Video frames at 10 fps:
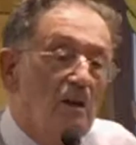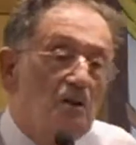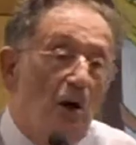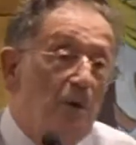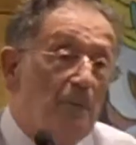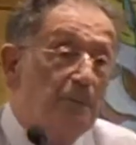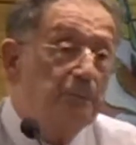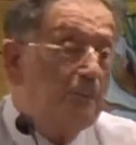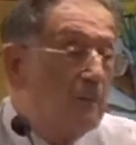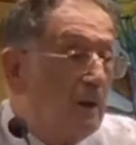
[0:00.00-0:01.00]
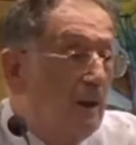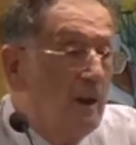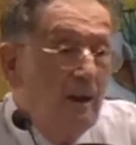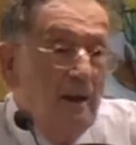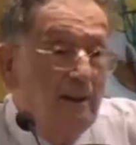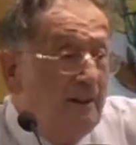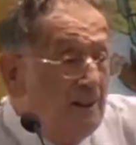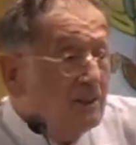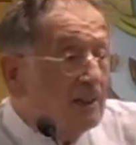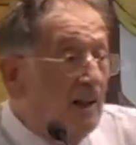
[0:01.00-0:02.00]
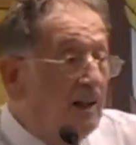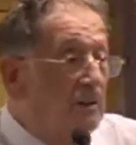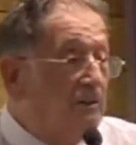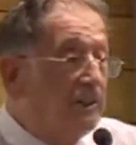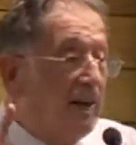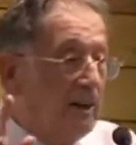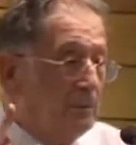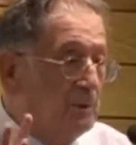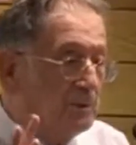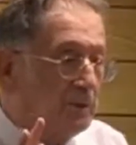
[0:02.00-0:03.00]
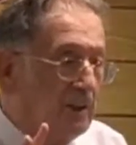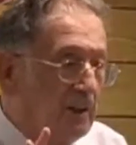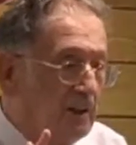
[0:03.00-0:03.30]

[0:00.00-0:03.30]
So, in this kind of an atmosphere,